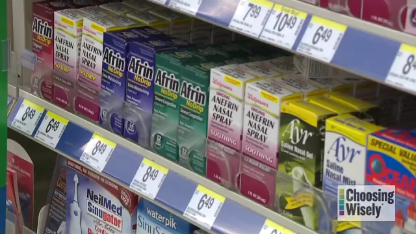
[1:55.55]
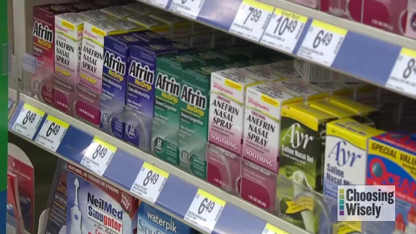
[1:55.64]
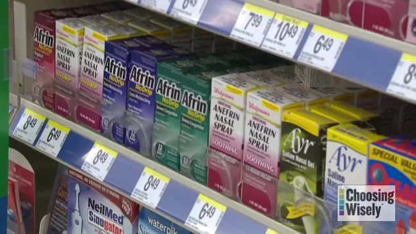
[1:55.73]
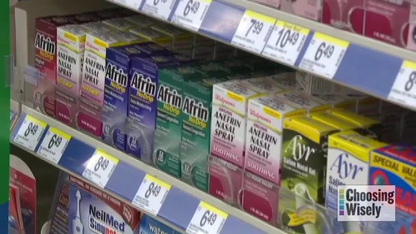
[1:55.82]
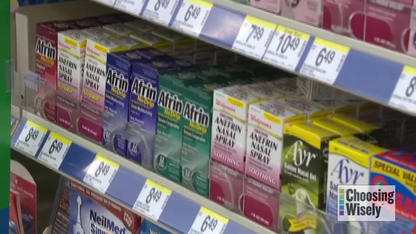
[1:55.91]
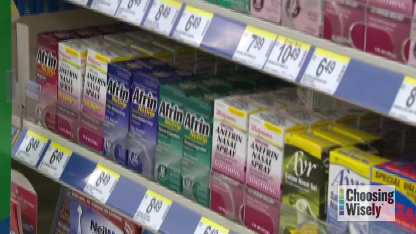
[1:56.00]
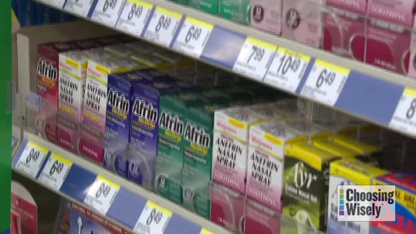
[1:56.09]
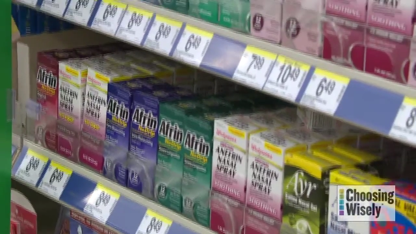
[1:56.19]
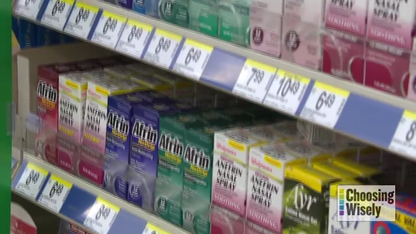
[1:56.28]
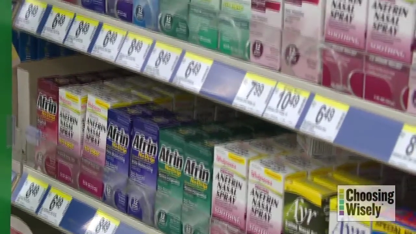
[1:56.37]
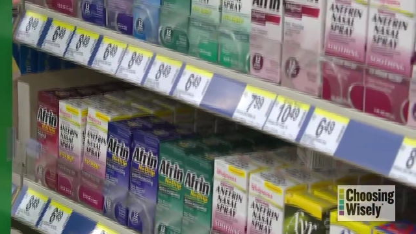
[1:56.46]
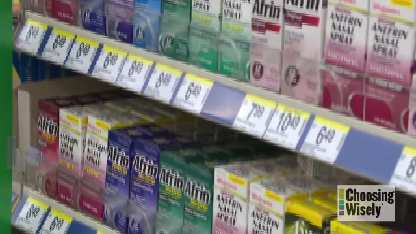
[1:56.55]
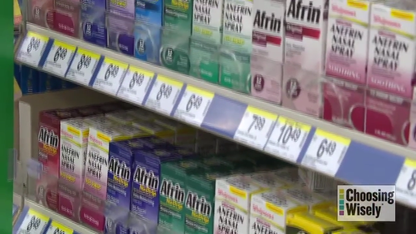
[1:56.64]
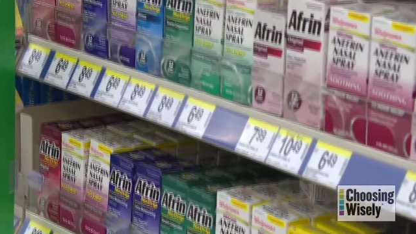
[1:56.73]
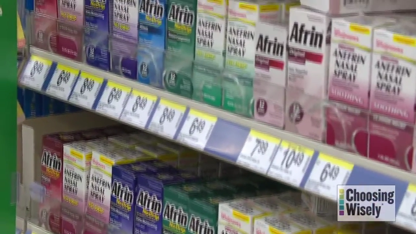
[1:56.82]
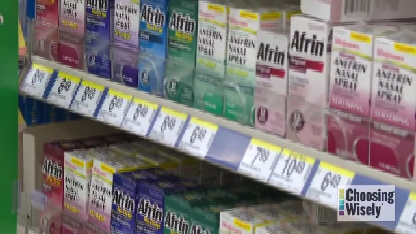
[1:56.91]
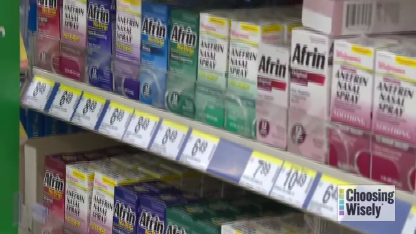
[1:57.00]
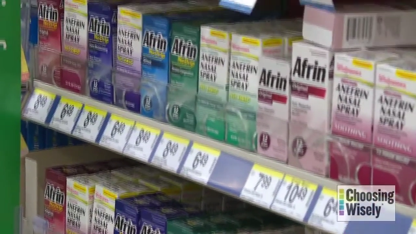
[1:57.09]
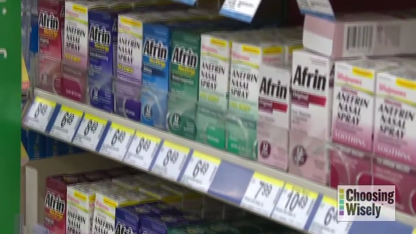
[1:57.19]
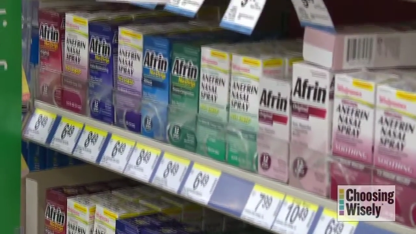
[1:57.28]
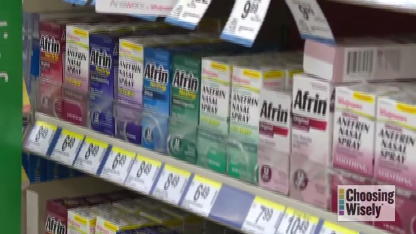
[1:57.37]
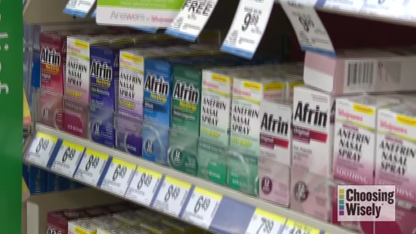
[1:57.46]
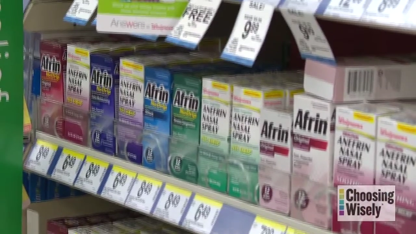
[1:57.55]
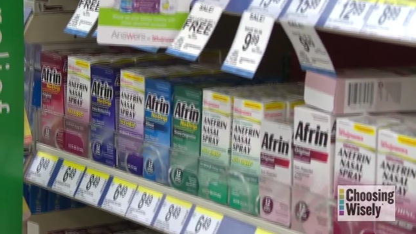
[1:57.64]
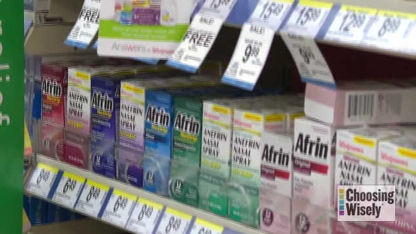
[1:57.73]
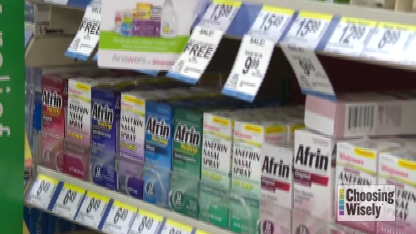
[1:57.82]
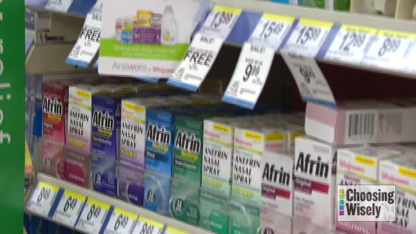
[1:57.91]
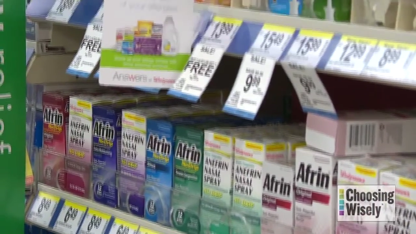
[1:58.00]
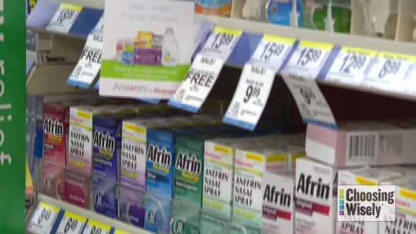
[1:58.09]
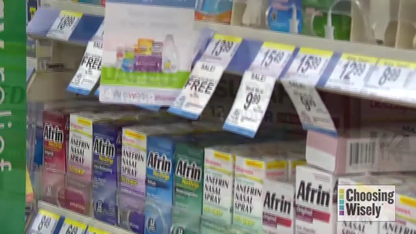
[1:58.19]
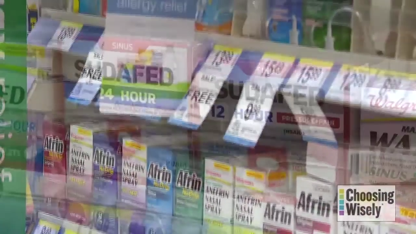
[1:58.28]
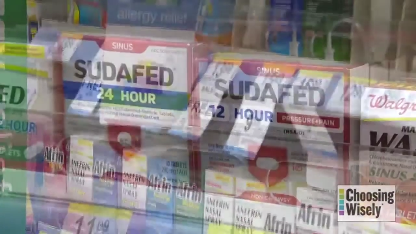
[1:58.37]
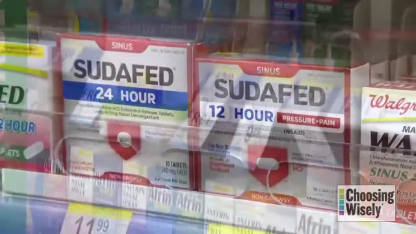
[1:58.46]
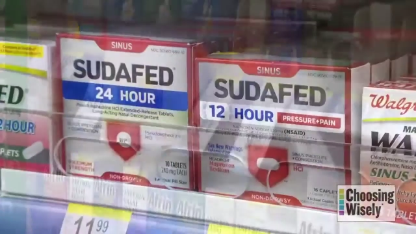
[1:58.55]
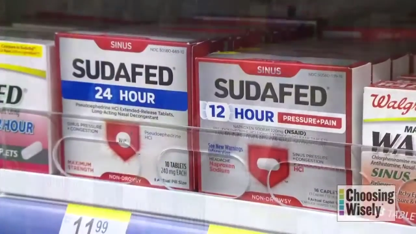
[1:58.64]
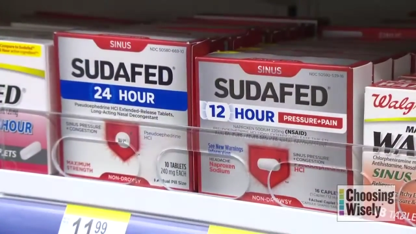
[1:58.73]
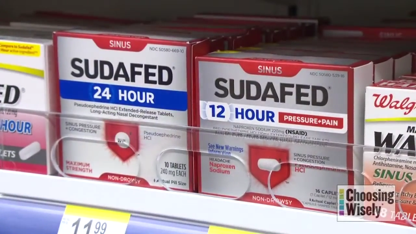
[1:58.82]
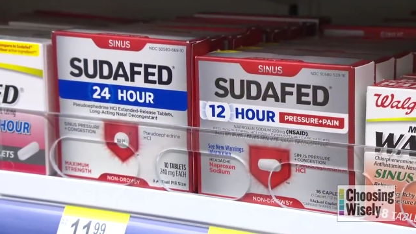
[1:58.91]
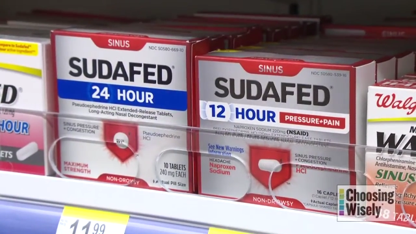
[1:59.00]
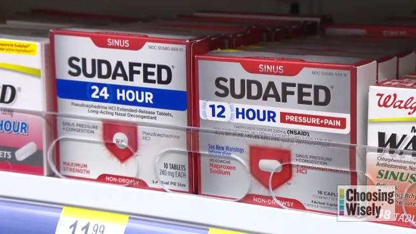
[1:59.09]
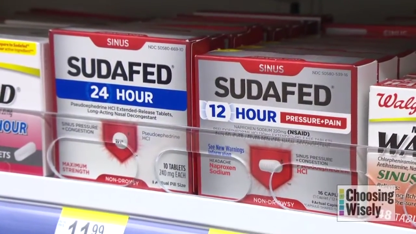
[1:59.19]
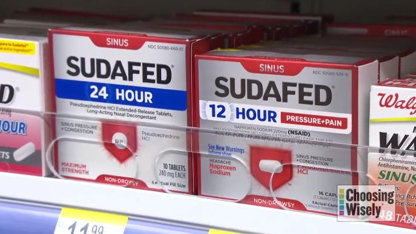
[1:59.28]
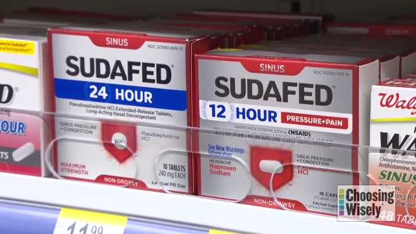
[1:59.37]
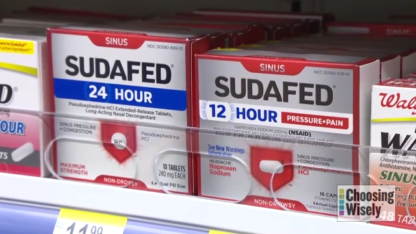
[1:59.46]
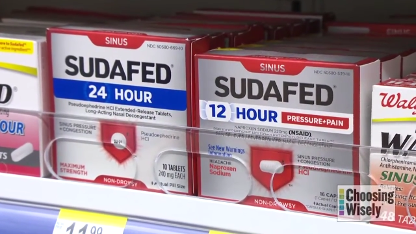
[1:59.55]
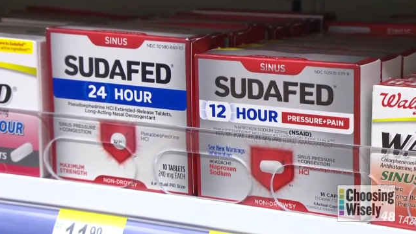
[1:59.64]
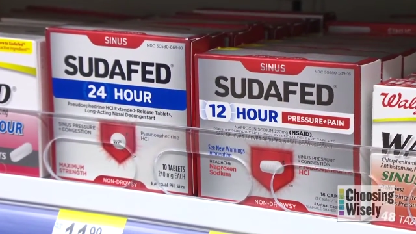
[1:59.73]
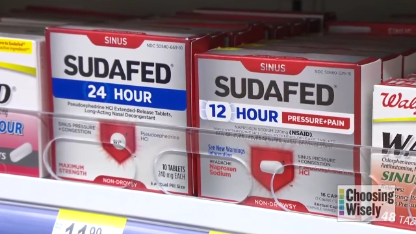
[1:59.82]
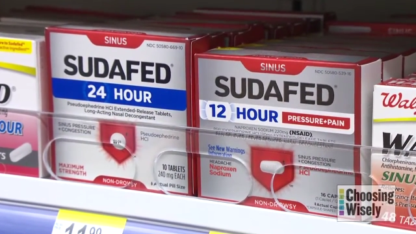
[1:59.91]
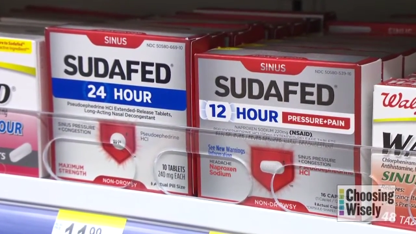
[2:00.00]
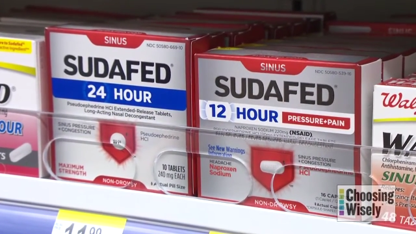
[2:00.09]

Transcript: No face is visible, so there are no lips to read.